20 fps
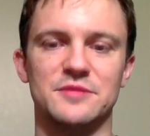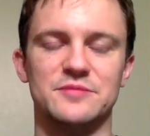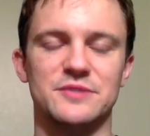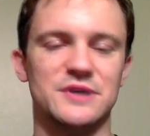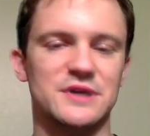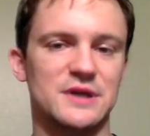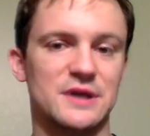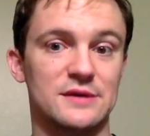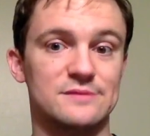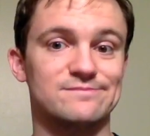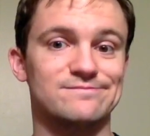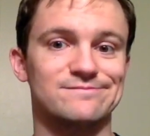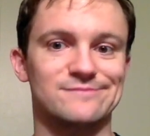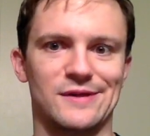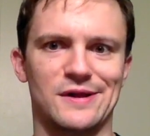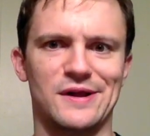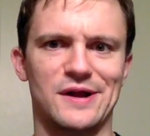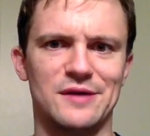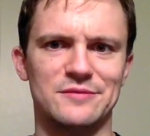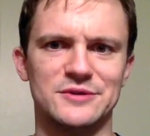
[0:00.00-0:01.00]
being
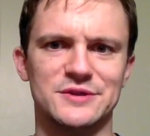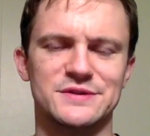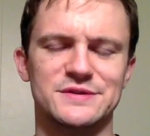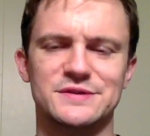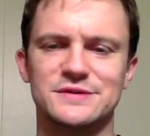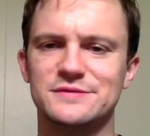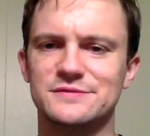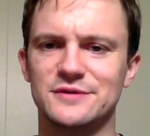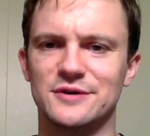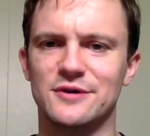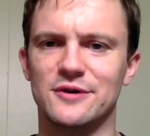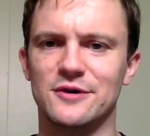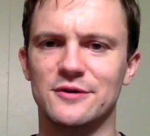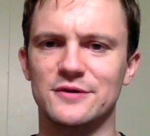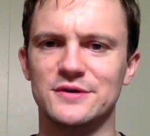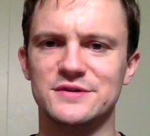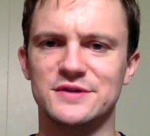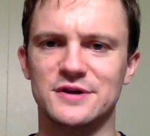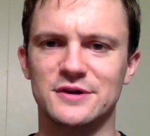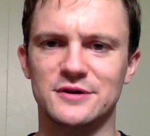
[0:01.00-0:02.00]
hobbits, they're
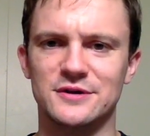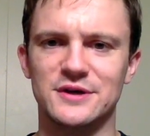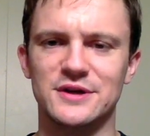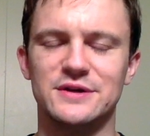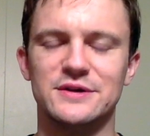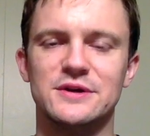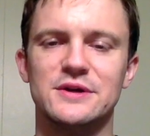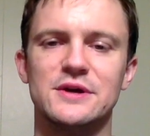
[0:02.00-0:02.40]
always hungry.